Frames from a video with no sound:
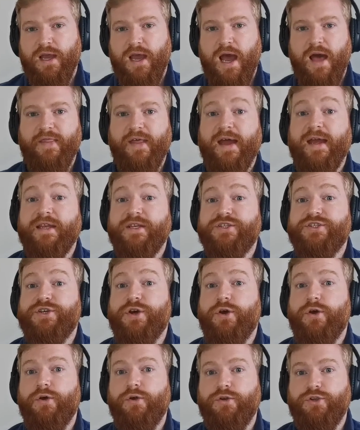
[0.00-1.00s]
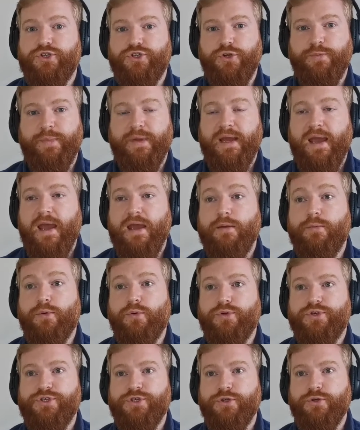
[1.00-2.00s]
and that in turn should be
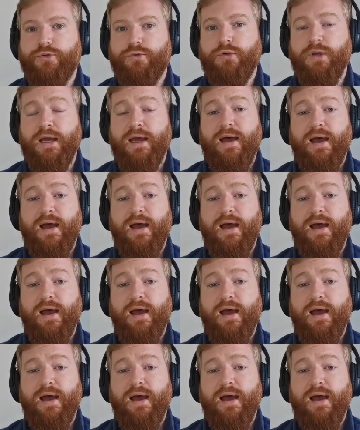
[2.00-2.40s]
able to